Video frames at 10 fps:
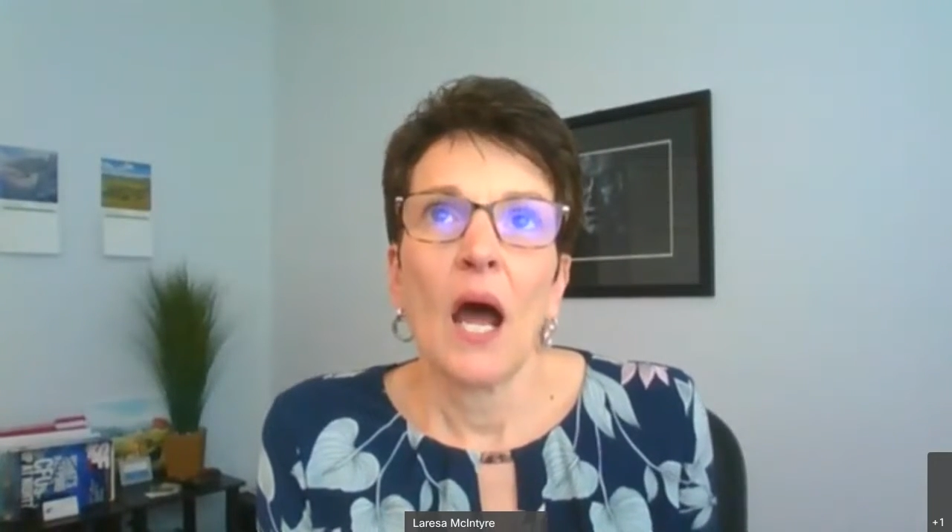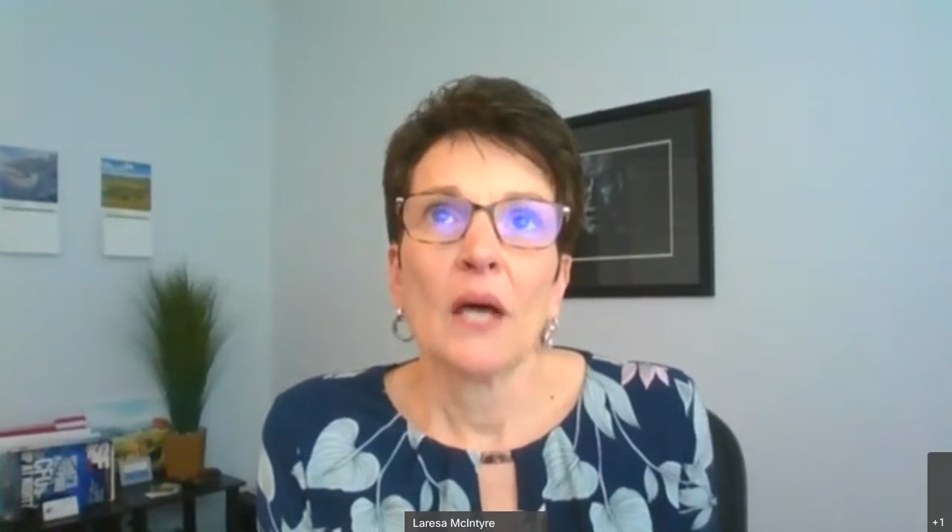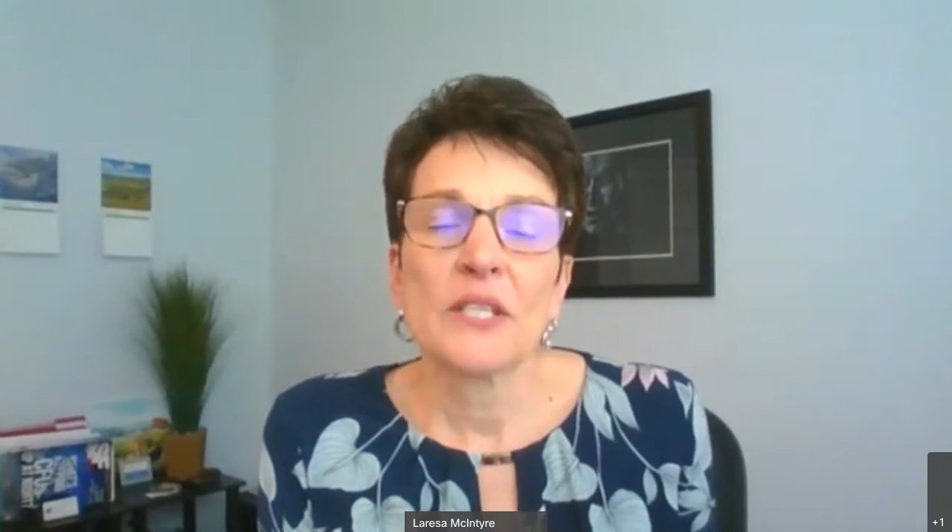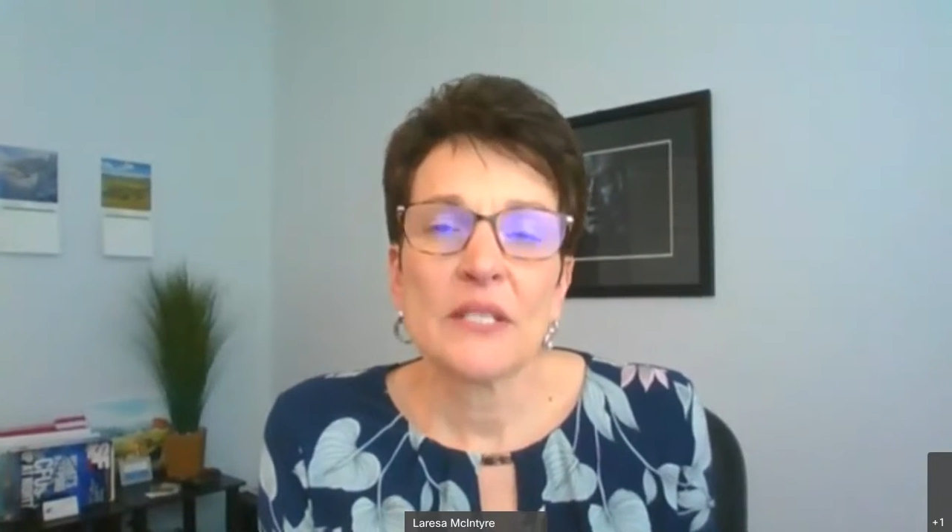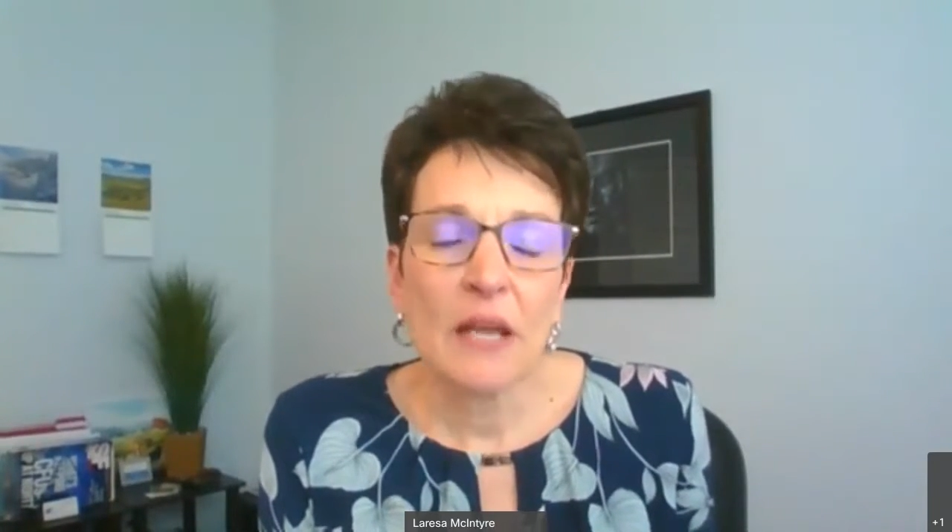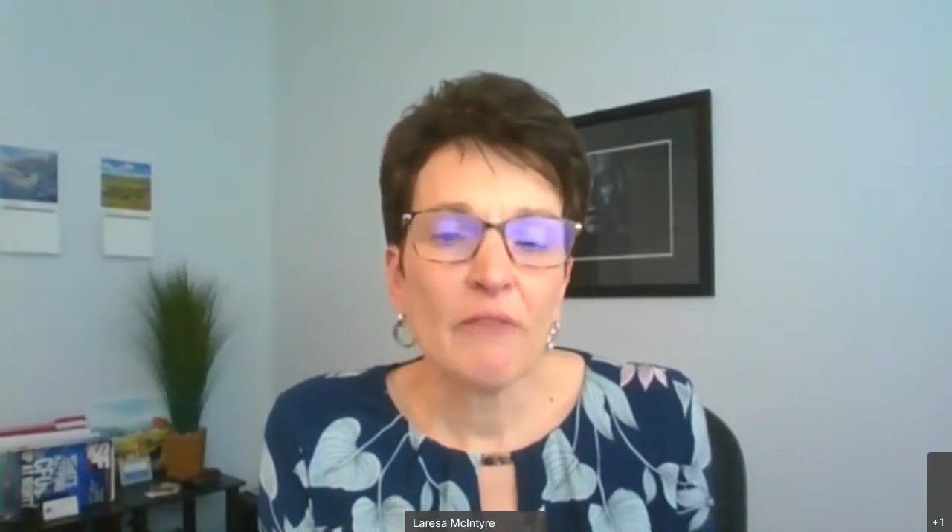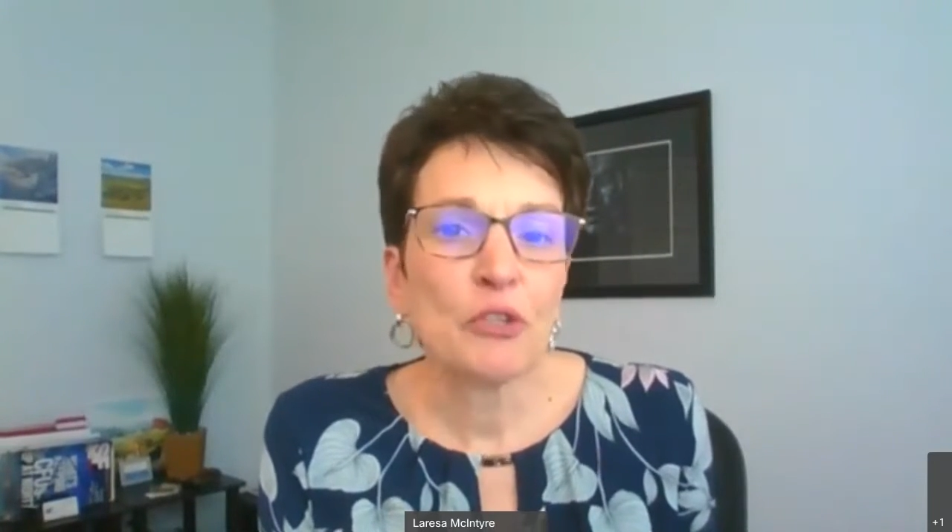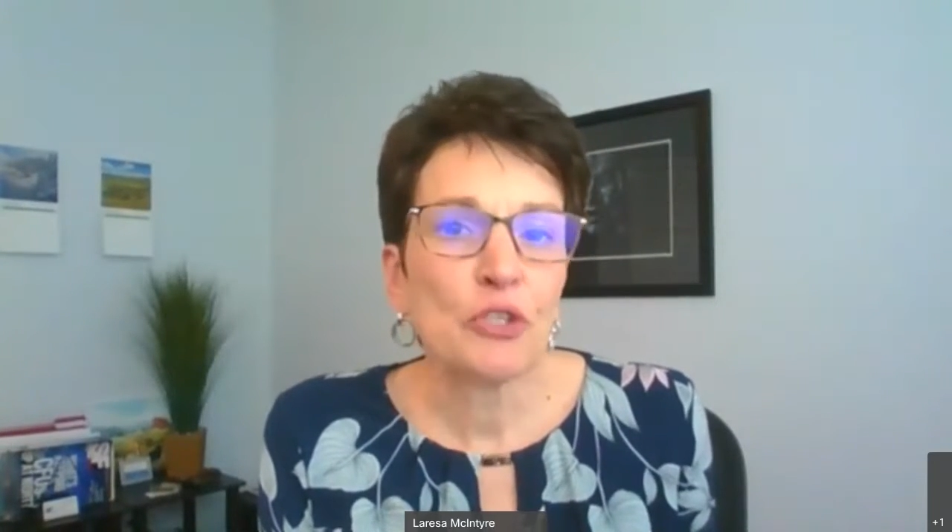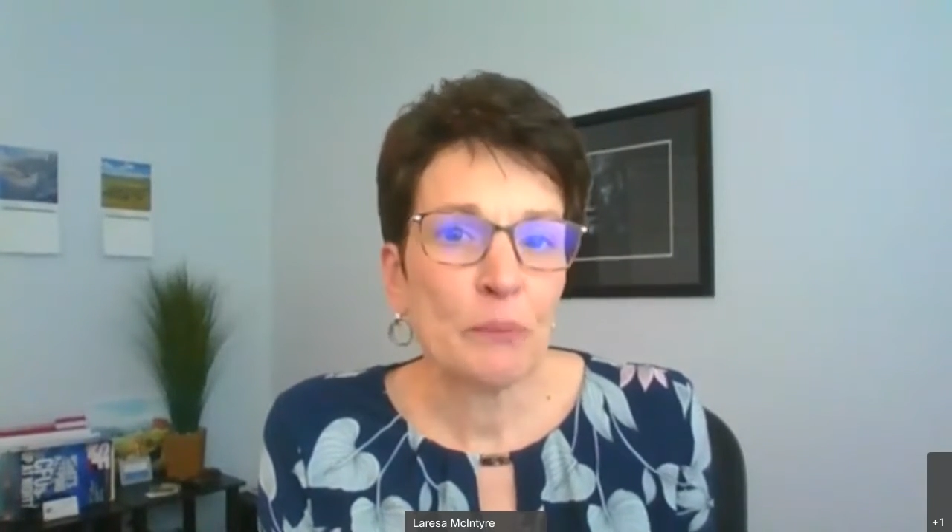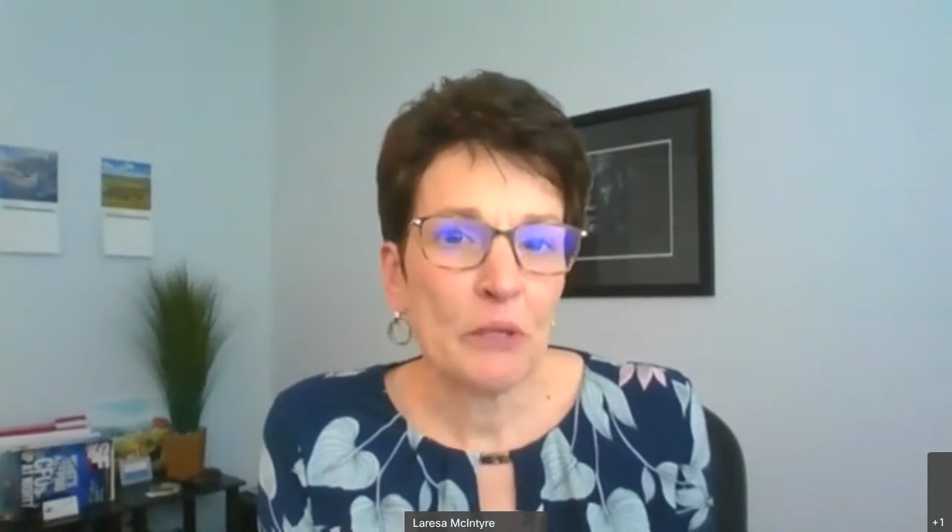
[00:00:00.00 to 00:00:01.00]
a
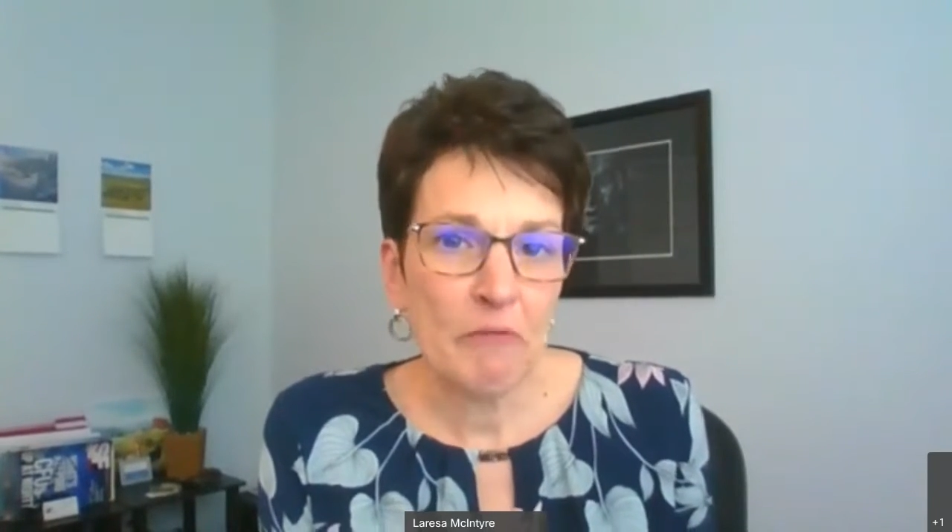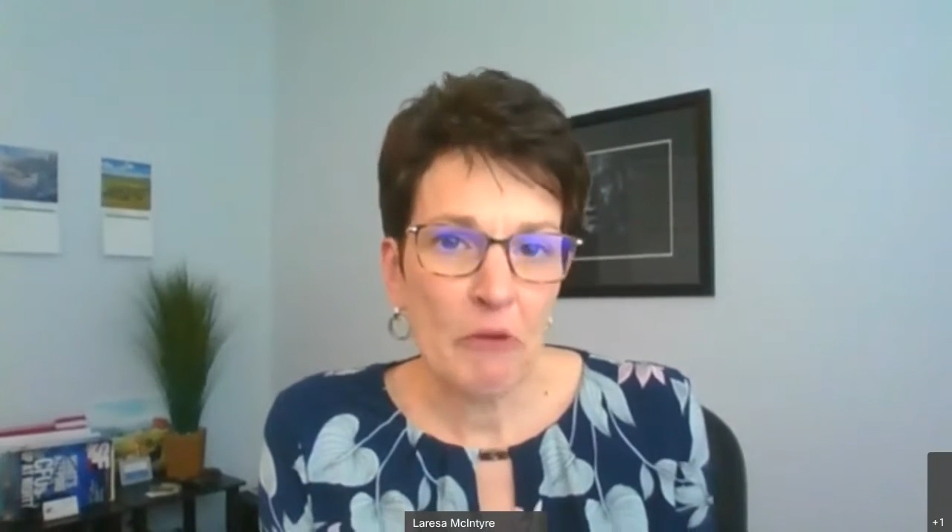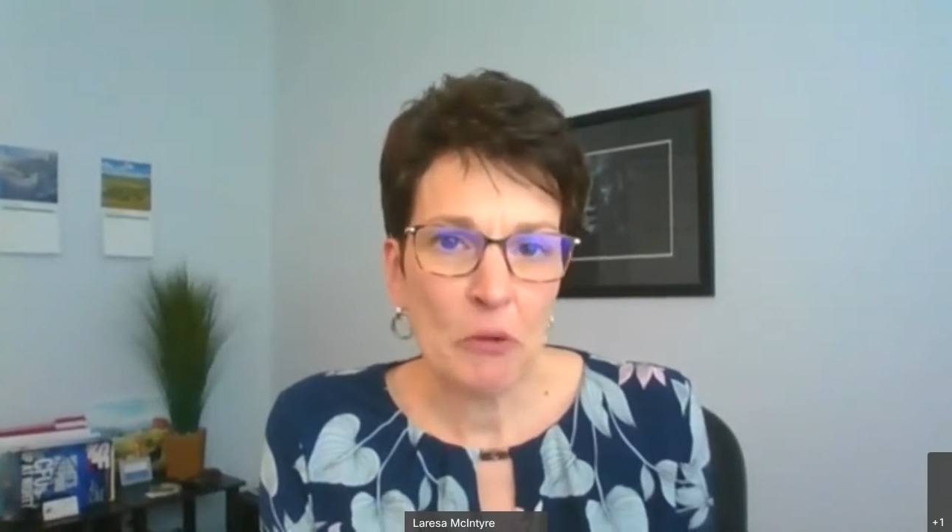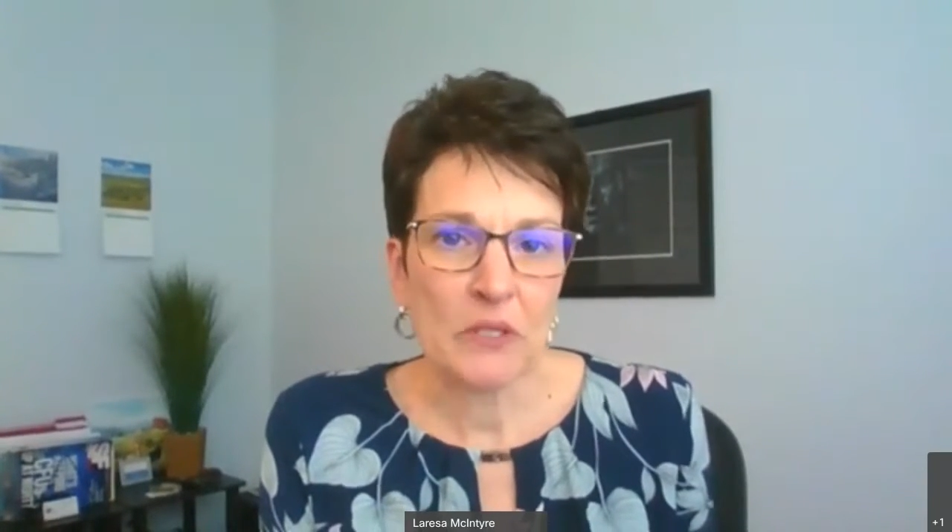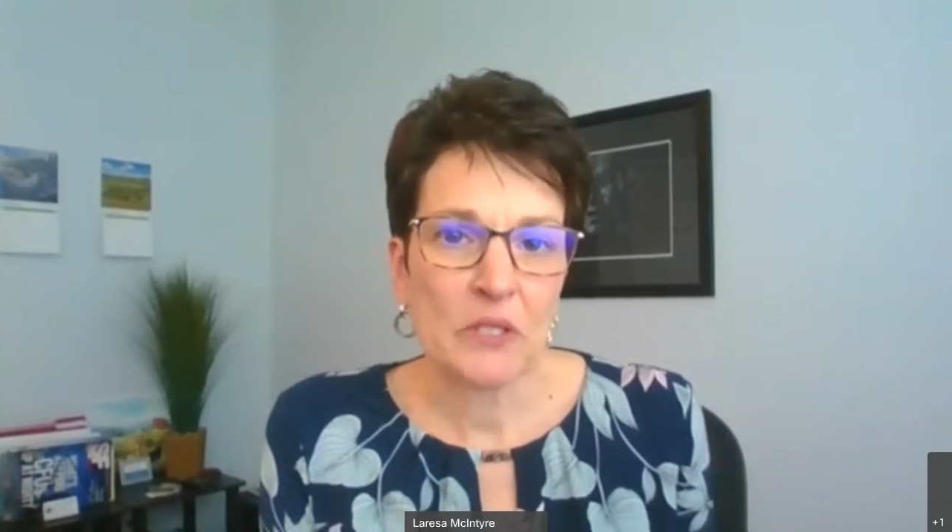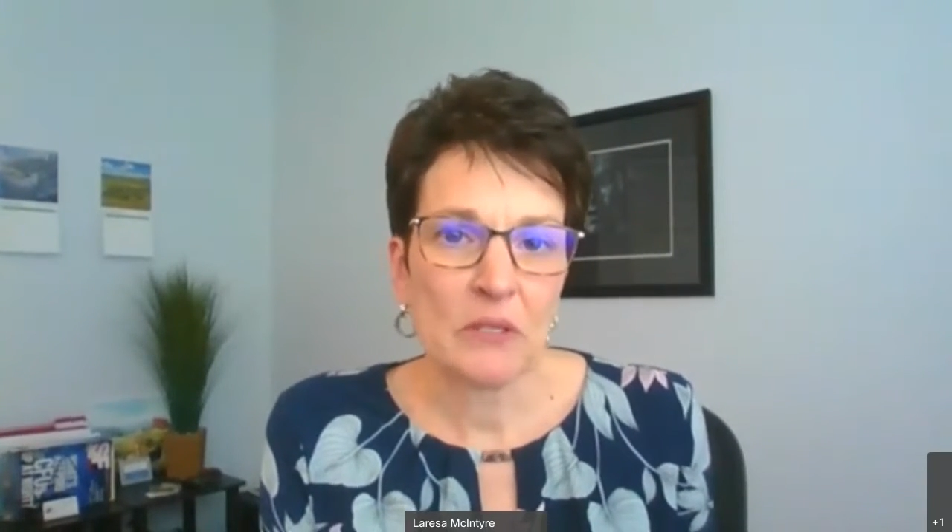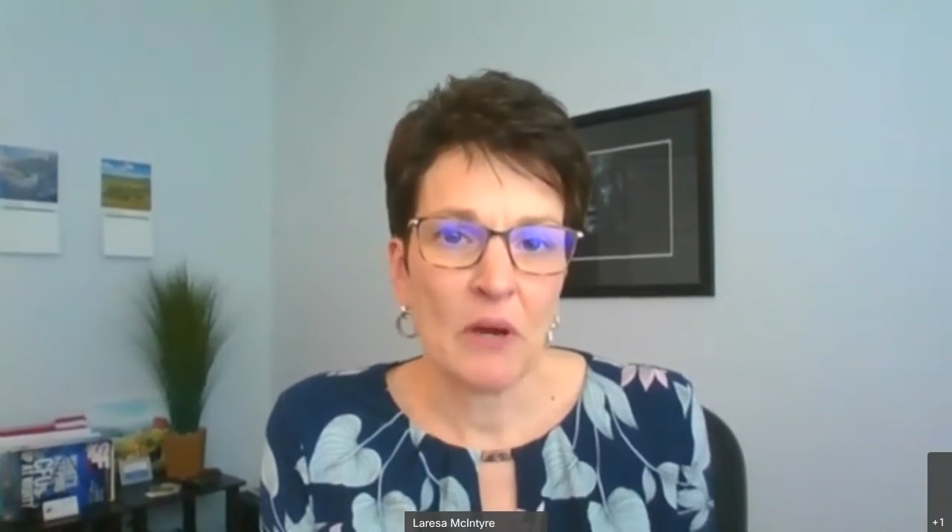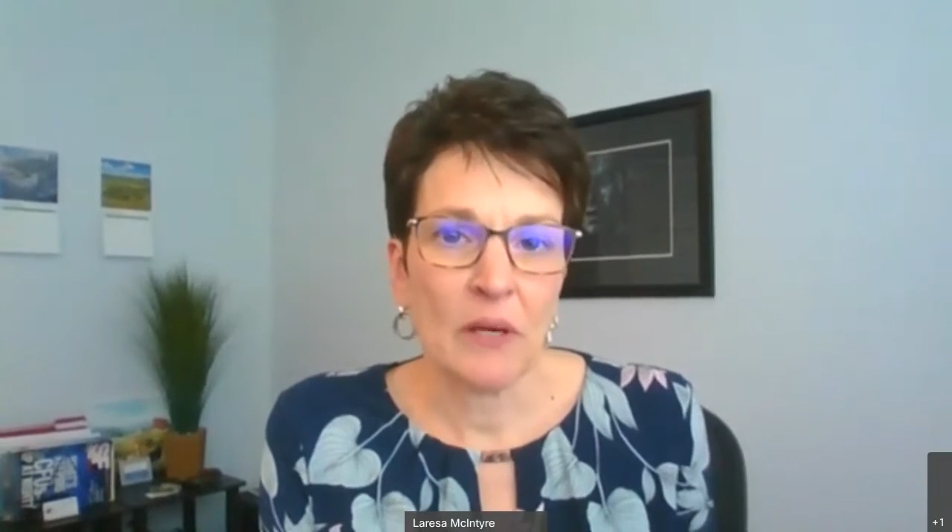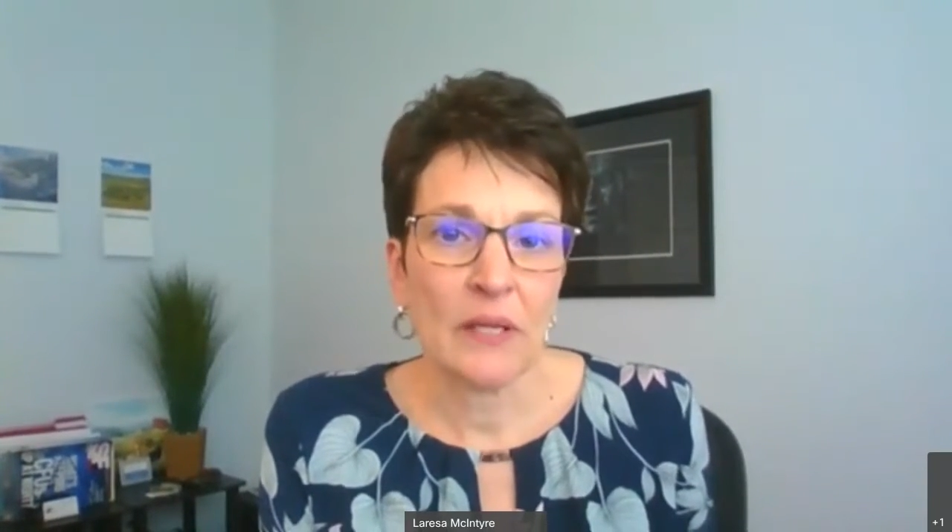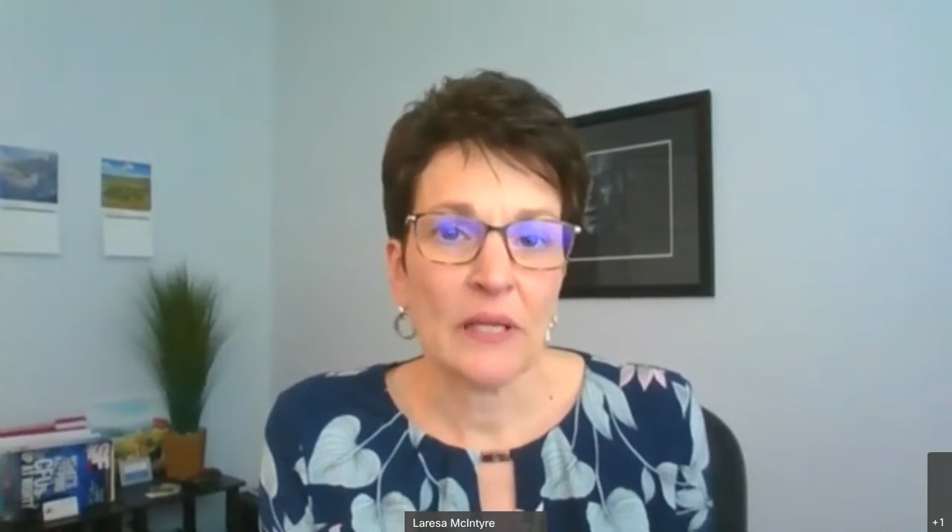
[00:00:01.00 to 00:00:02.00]
CFO should be focused on